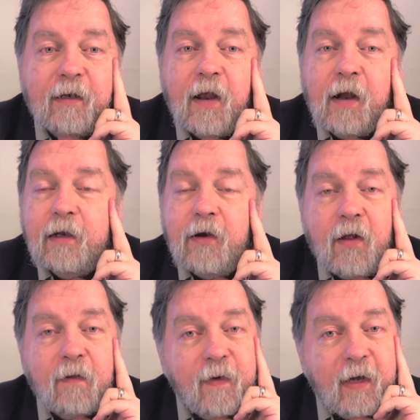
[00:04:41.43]
not at
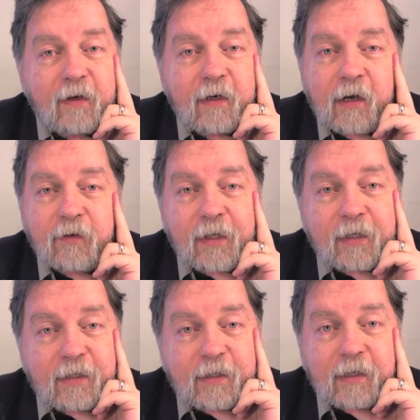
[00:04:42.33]
all founded on
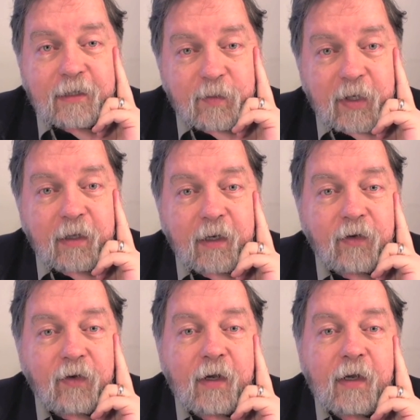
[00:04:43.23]
religious
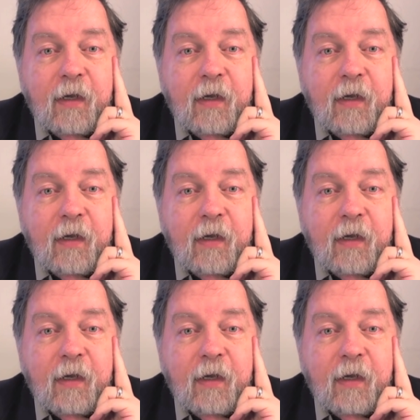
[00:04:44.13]
sensibilities,